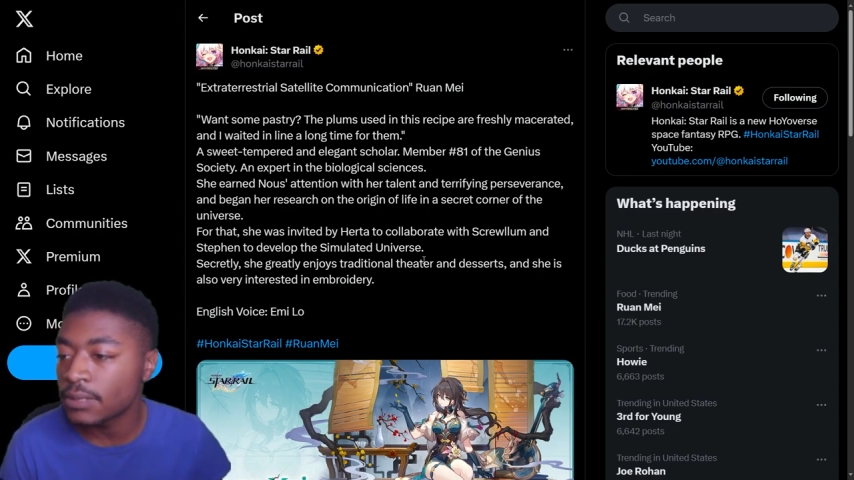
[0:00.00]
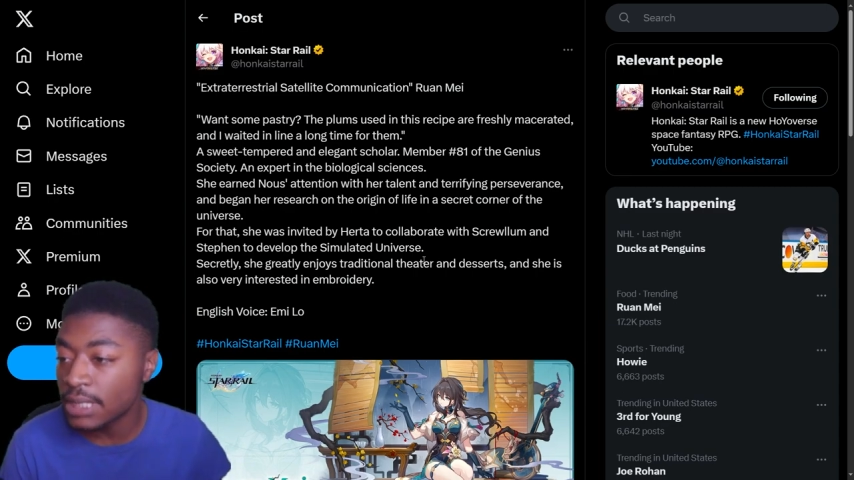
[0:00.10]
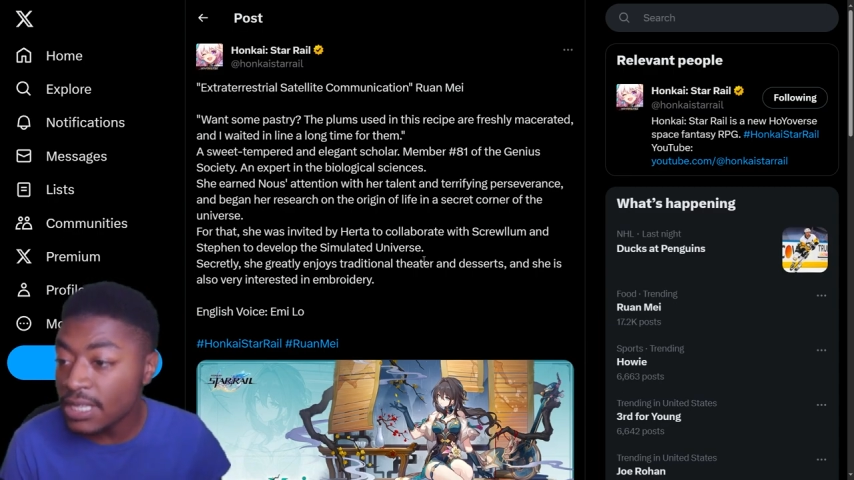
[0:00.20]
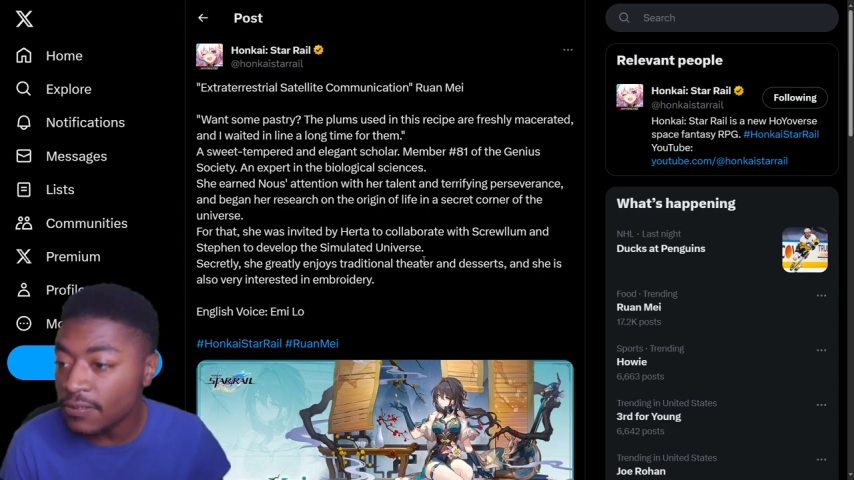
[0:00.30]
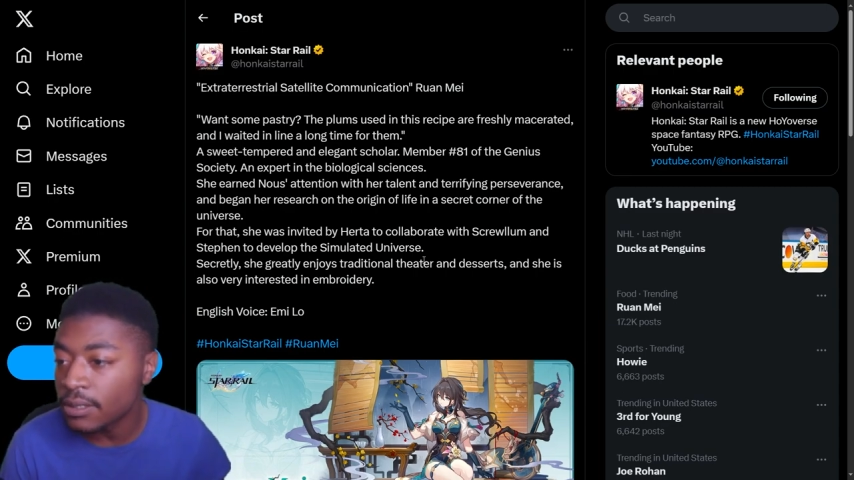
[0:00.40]

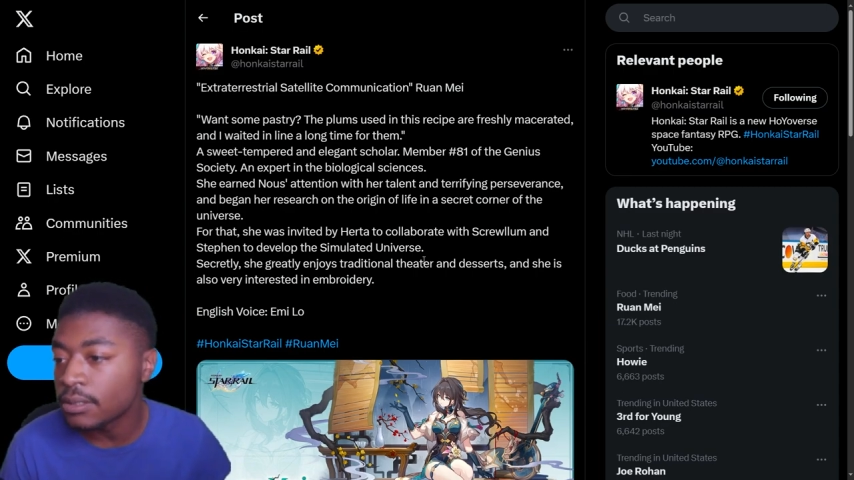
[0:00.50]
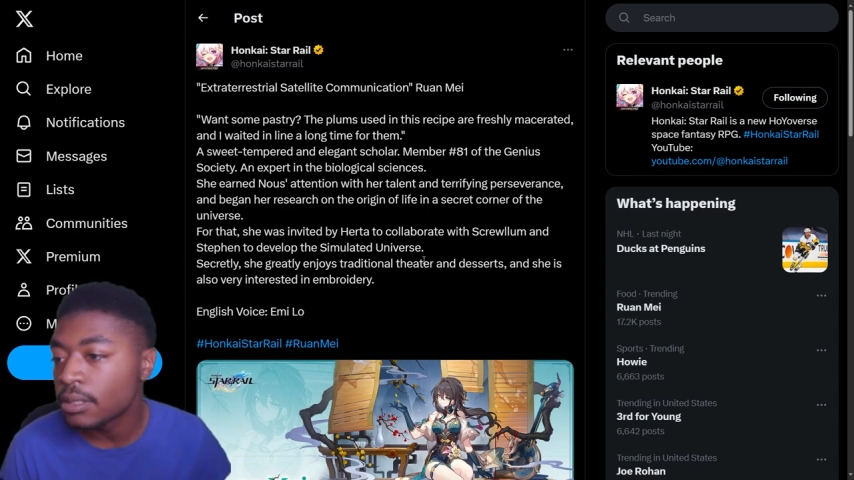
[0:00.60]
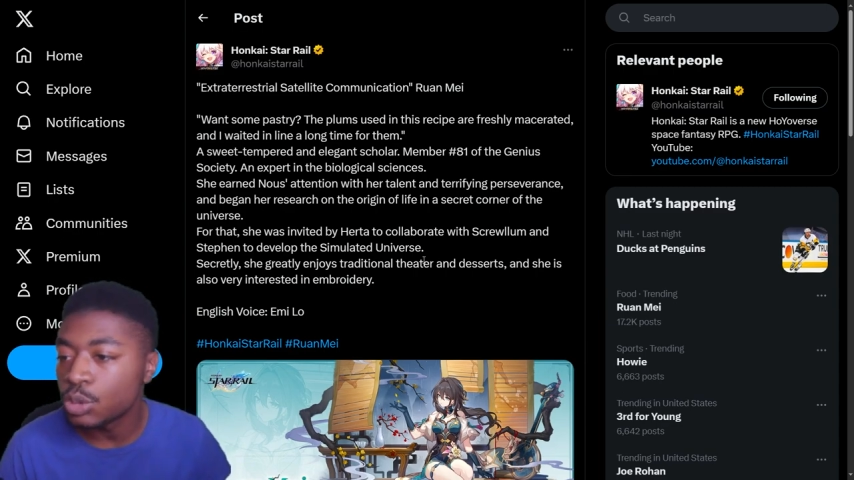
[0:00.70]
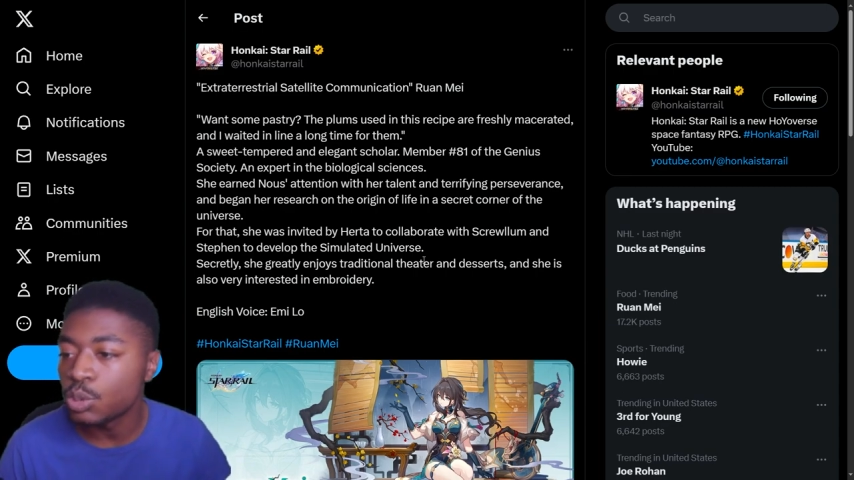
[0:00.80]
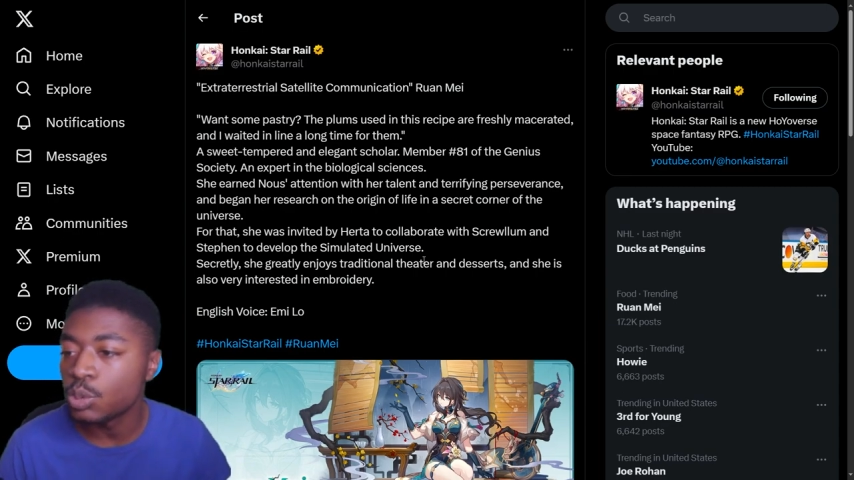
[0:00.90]
Steven
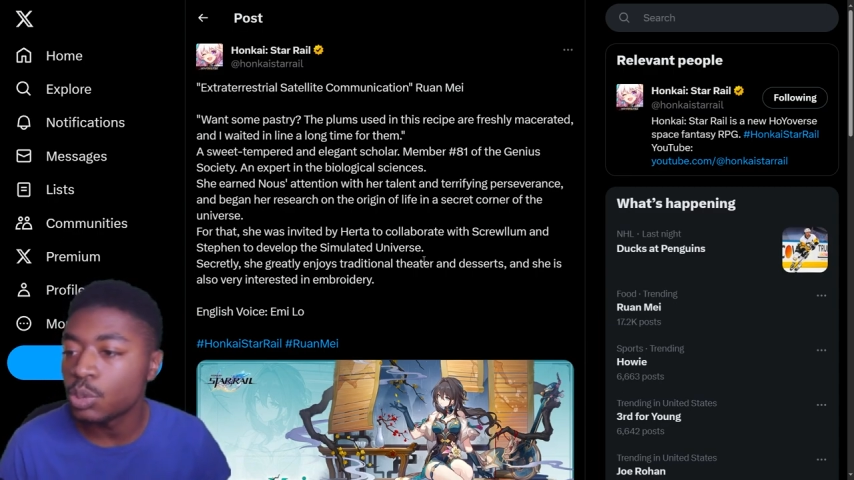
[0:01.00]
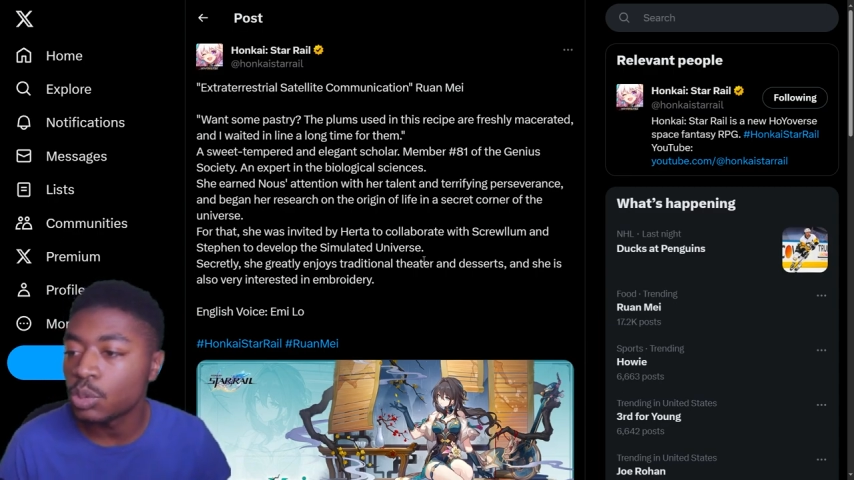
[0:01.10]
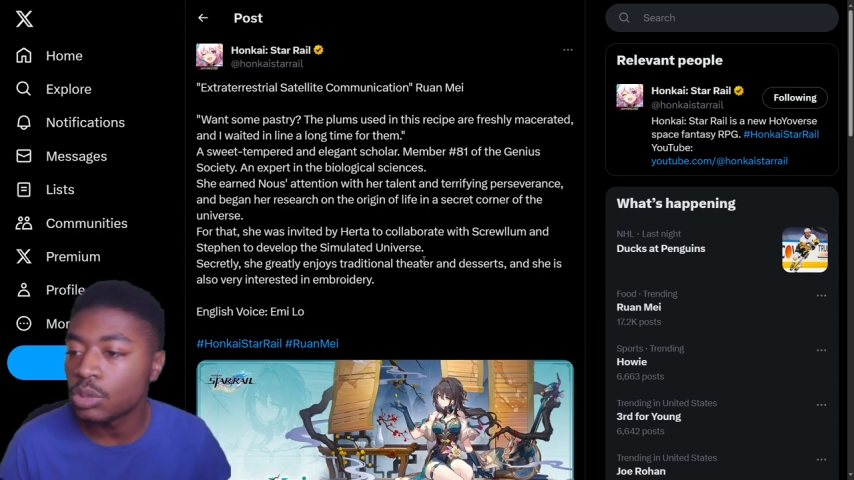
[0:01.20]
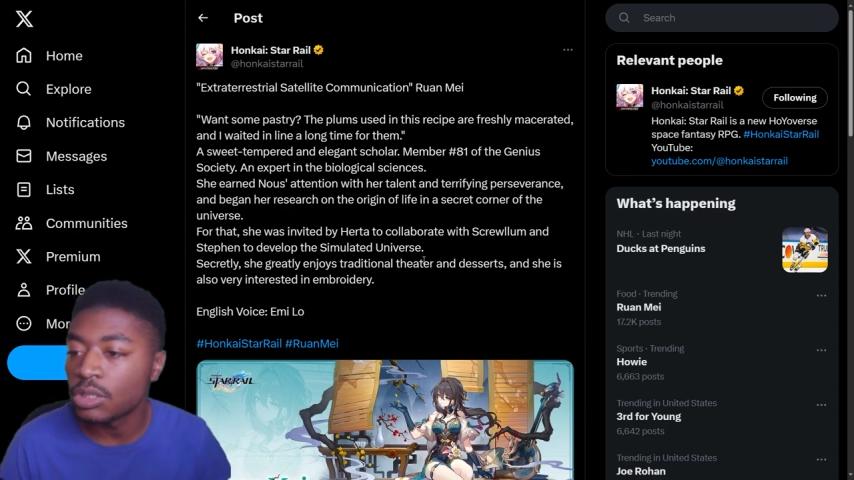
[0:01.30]
to